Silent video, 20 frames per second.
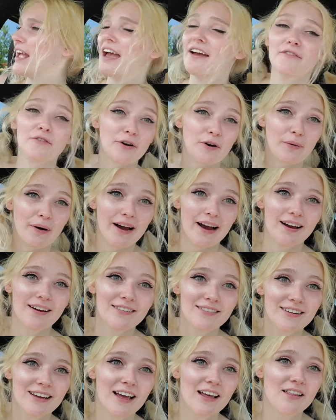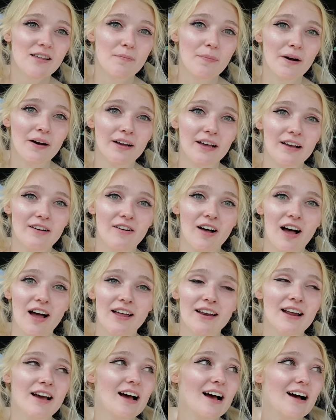everywhere in the parking lot.
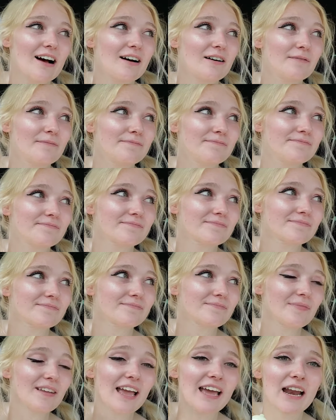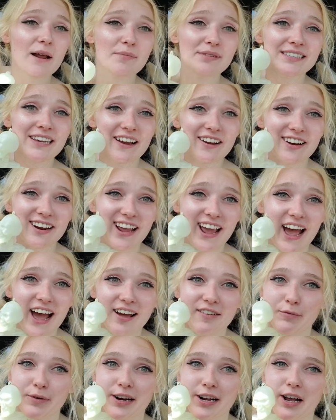Um, and I'm a scaredy cat
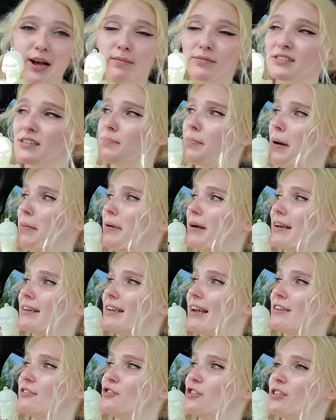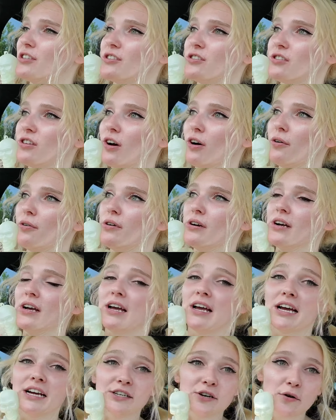when it comes to public attention. So
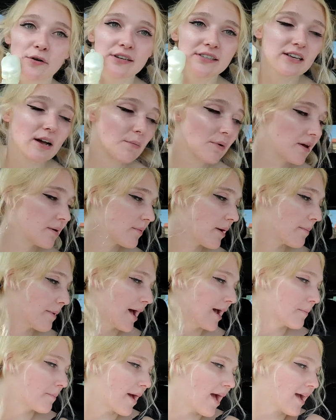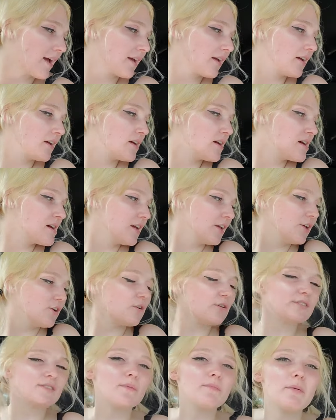Tony's coming in my backpack. You
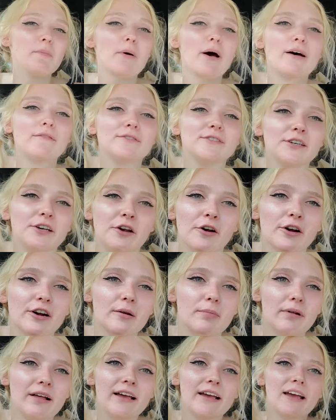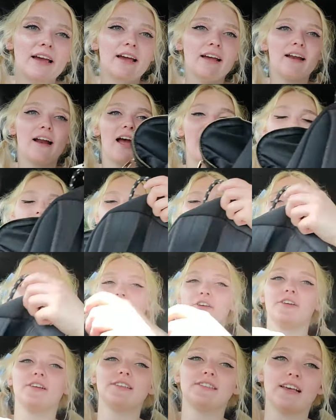know some people have a security blanket? I have a
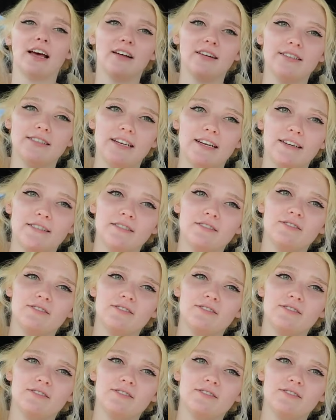security skeleton.